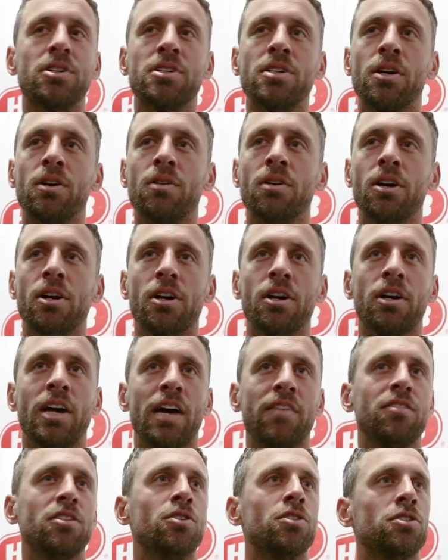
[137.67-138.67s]
So
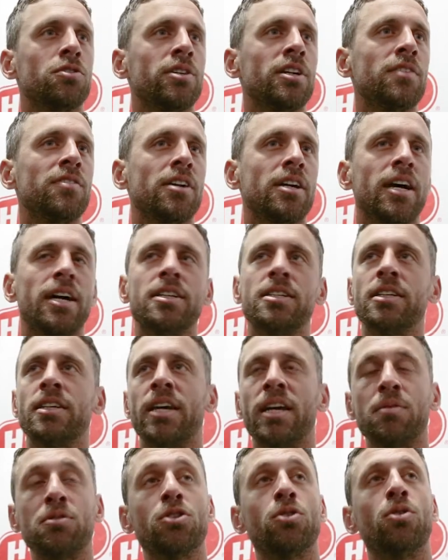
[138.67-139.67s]
having those 3 different kinds of
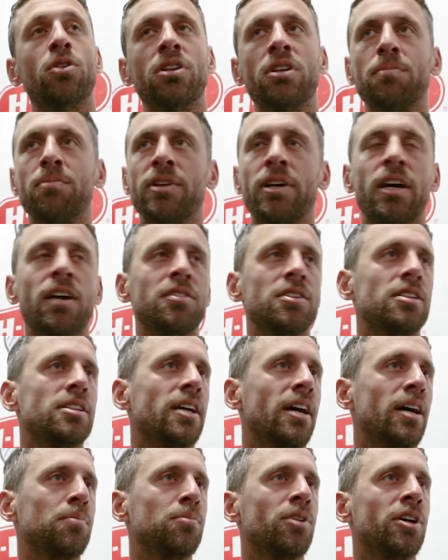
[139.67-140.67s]
games going in the playoffs, it's
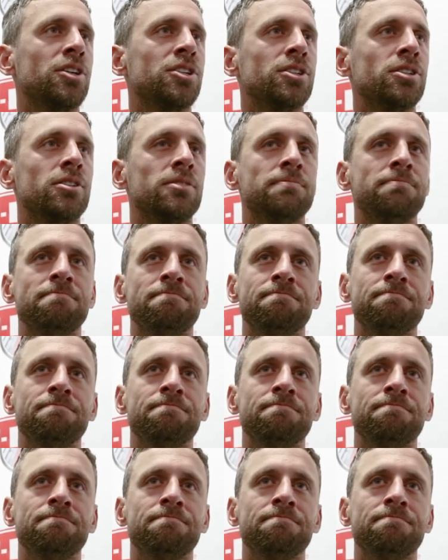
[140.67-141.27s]
high pressure.